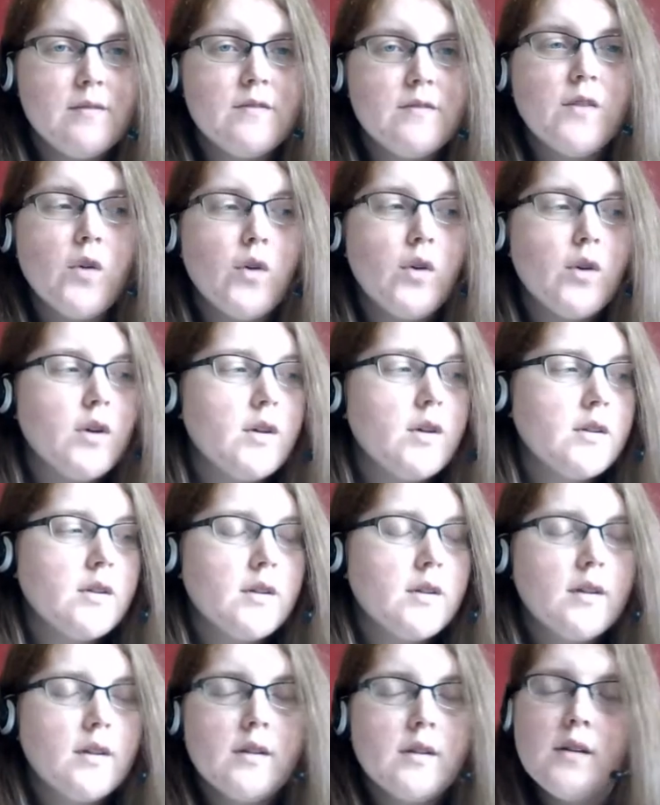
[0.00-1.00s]
For
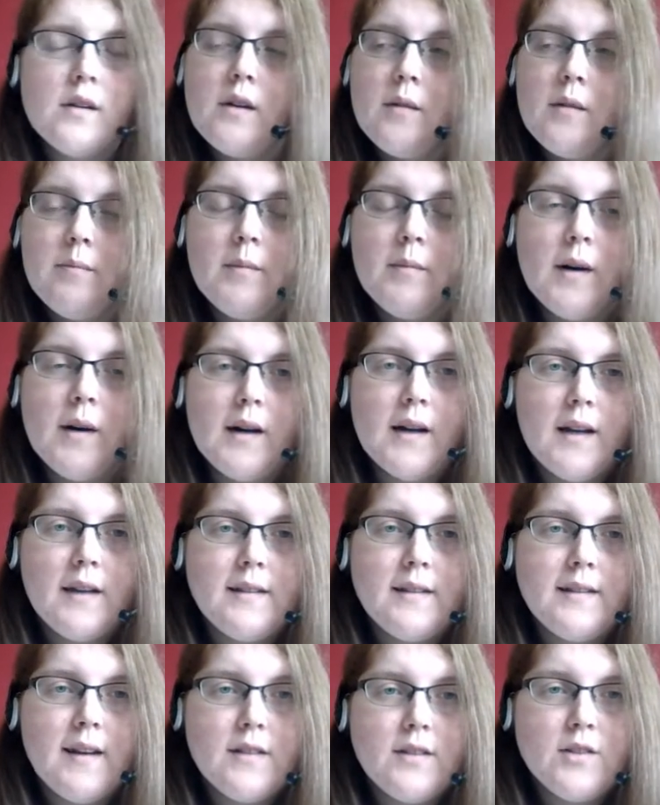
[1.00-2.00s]
my
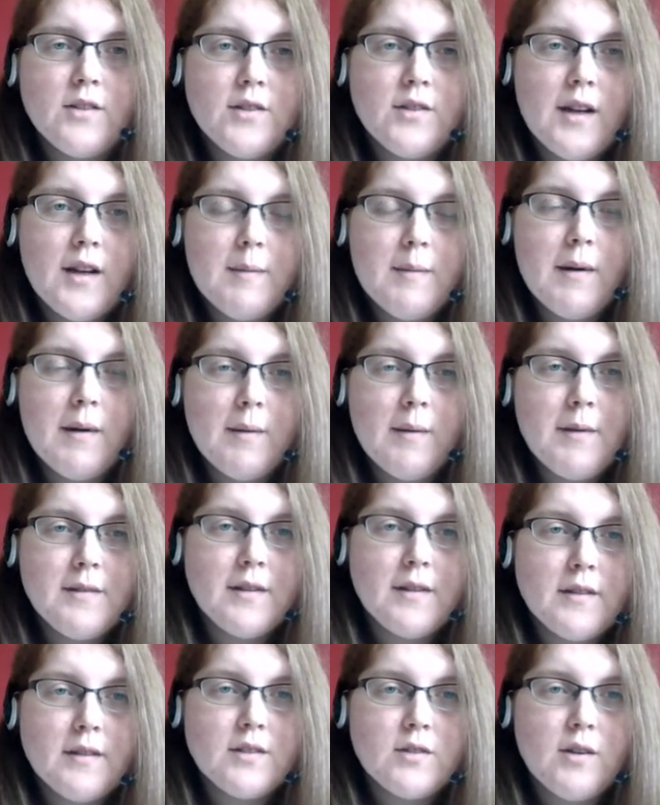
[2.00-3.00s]
Dare to Dream, I'm
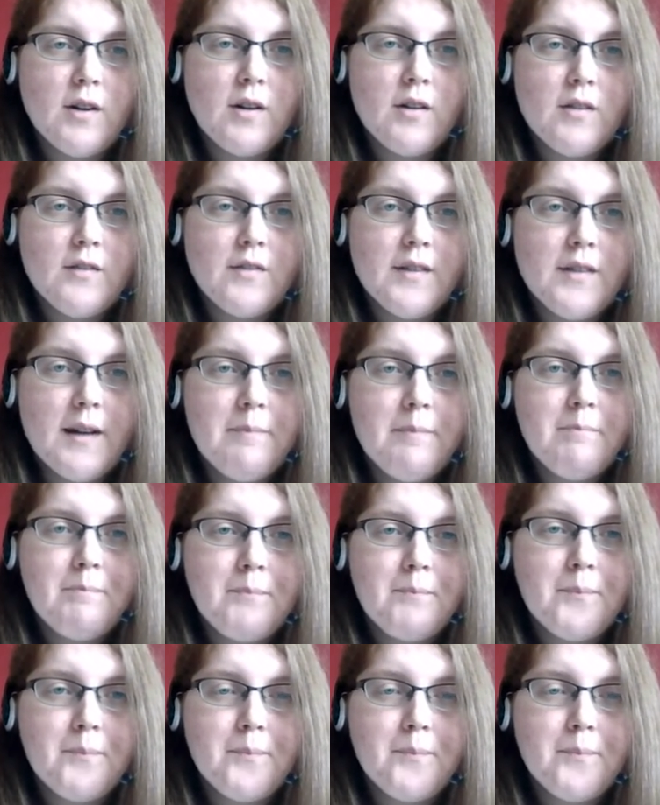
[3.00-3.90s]
using a scroll frame,